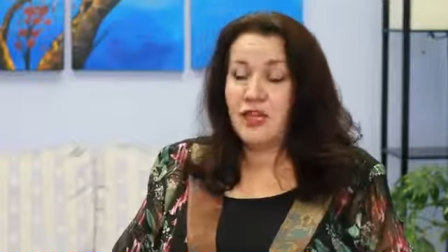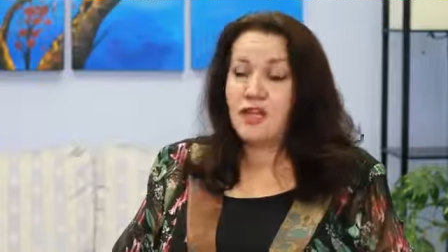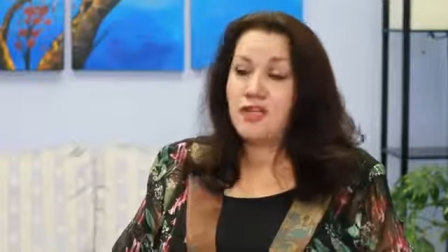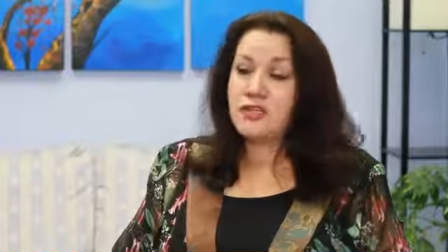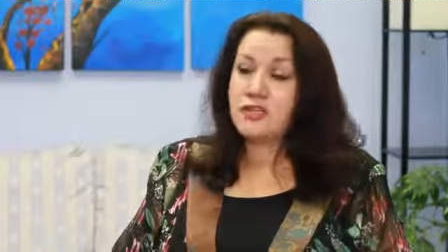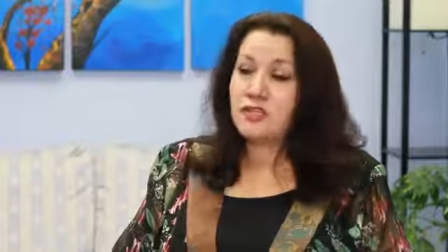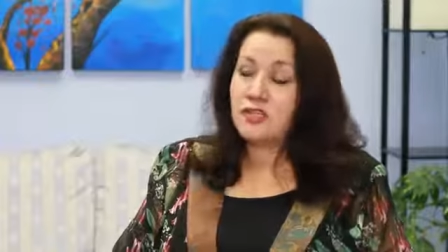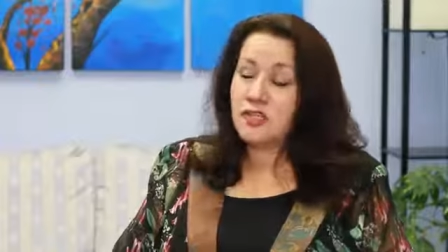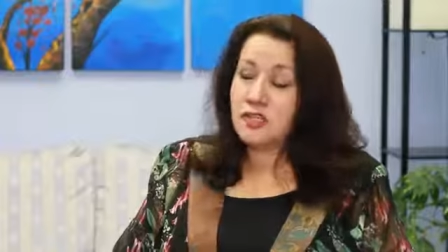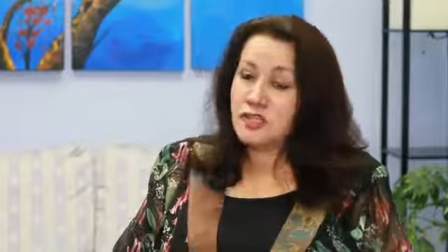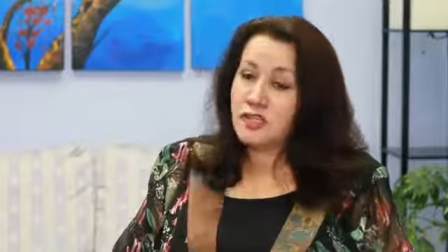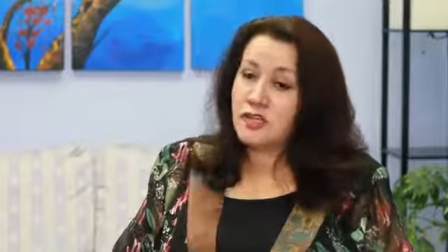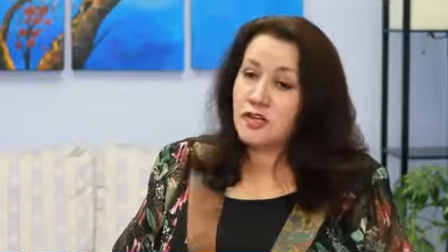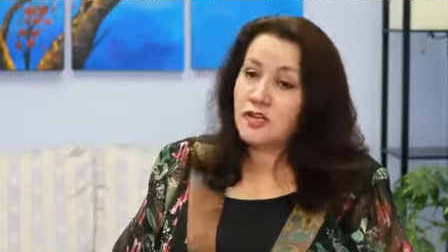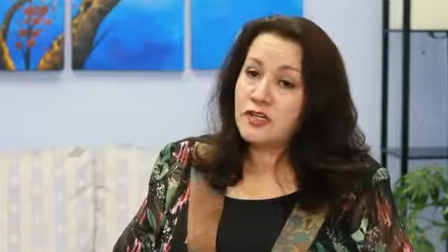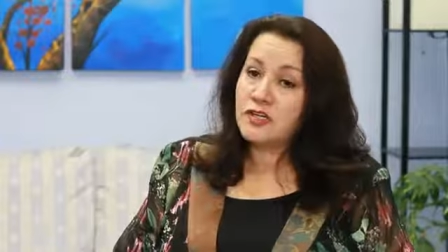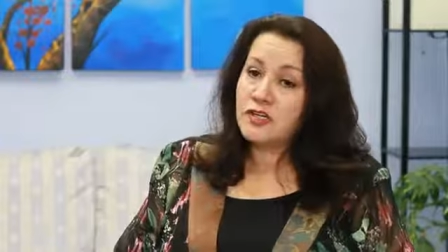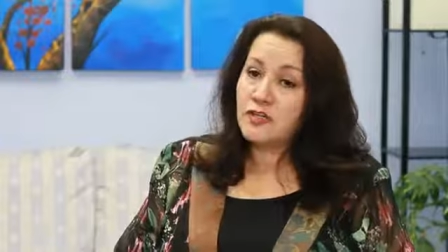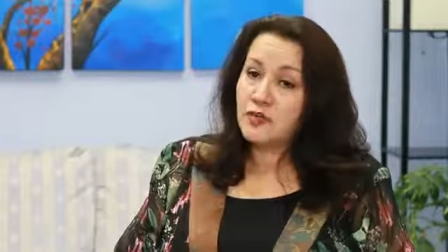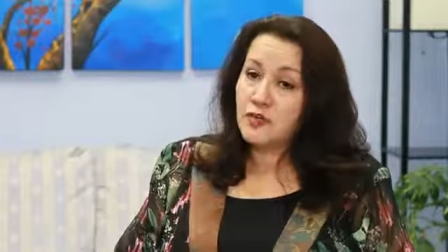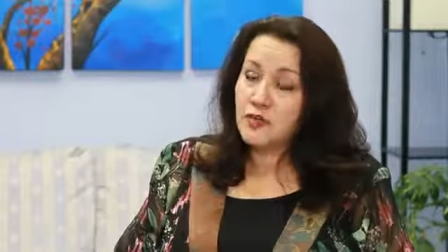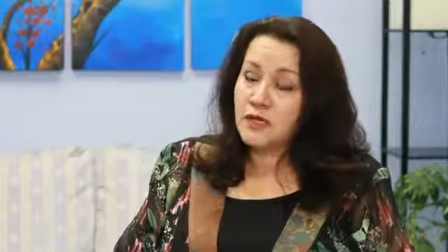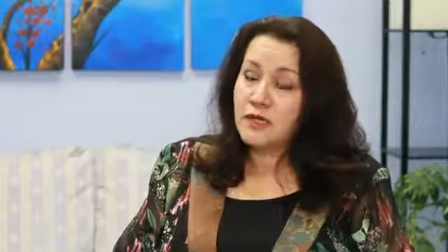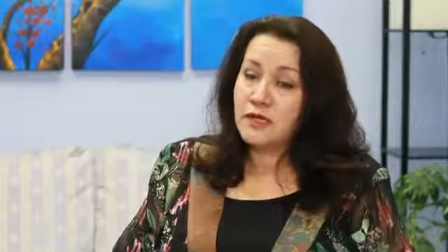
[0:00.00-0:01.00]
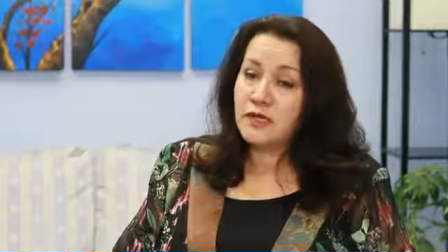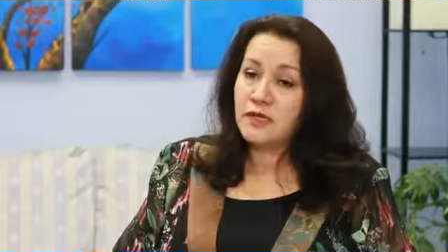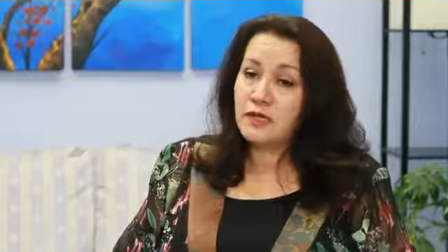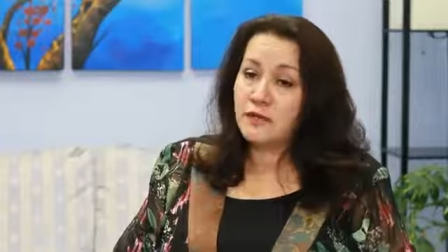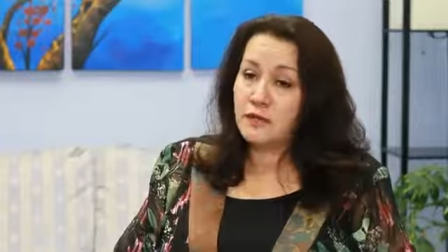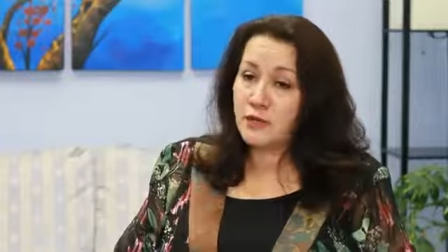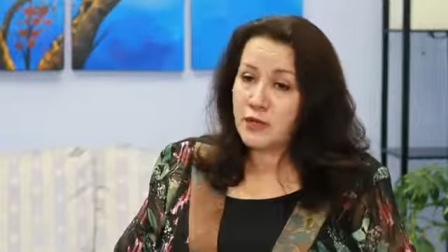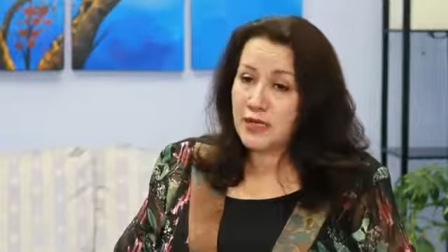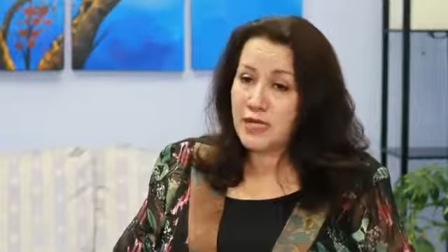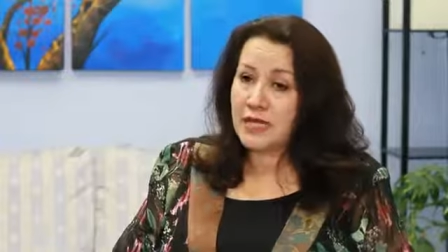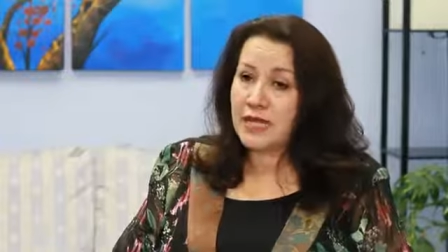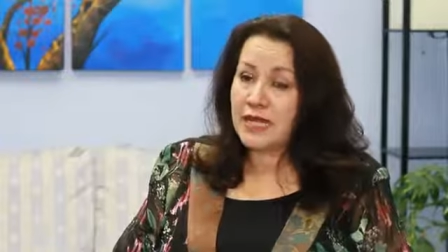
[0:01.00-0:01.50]
So they started treating him
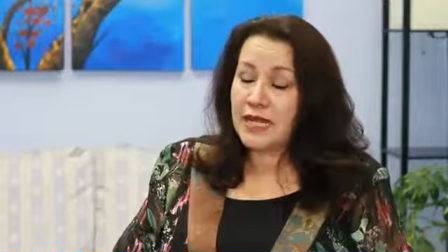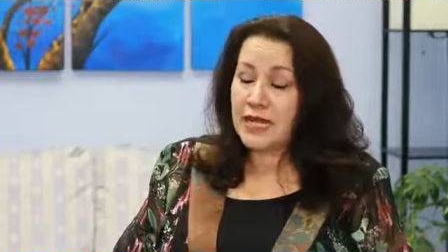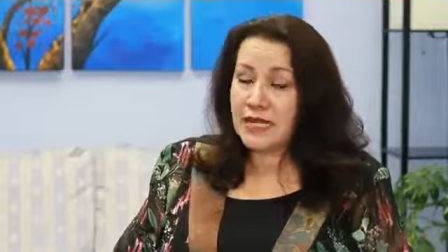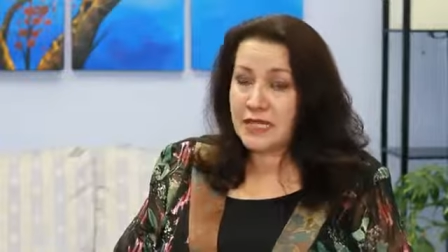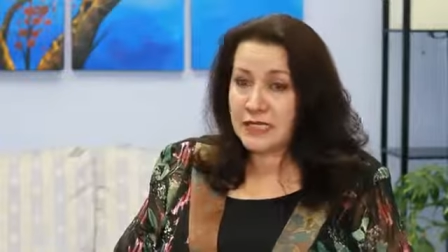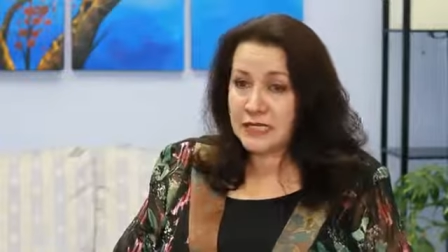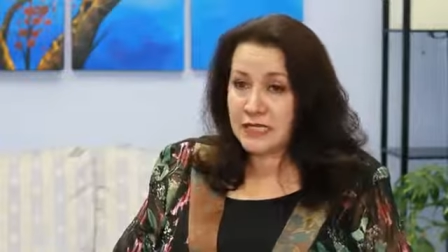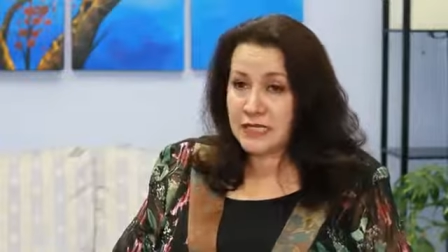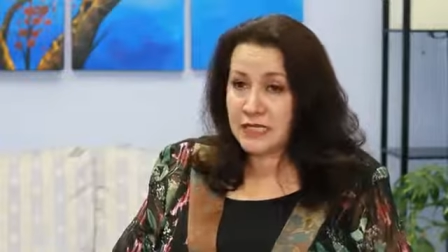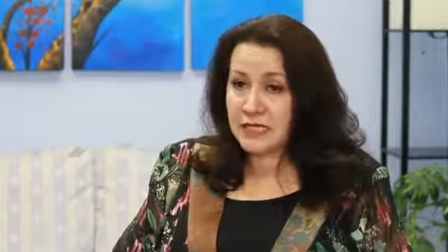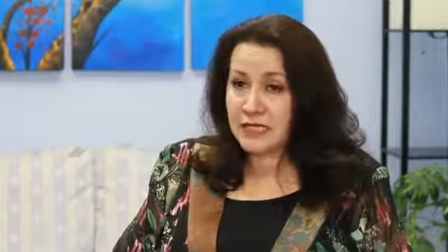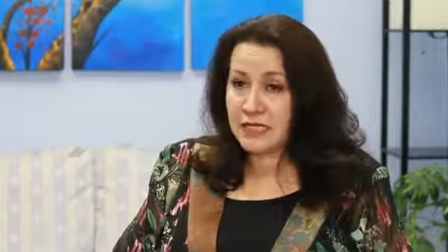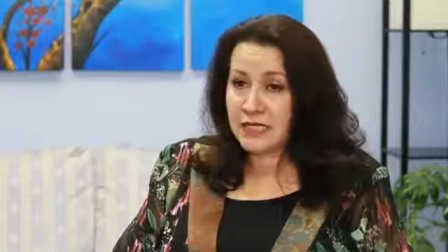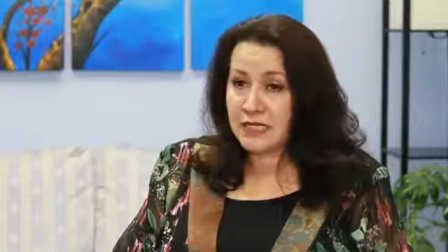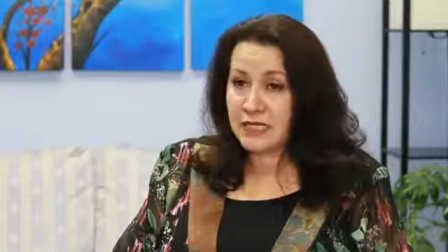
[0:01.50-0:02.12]
with NAET,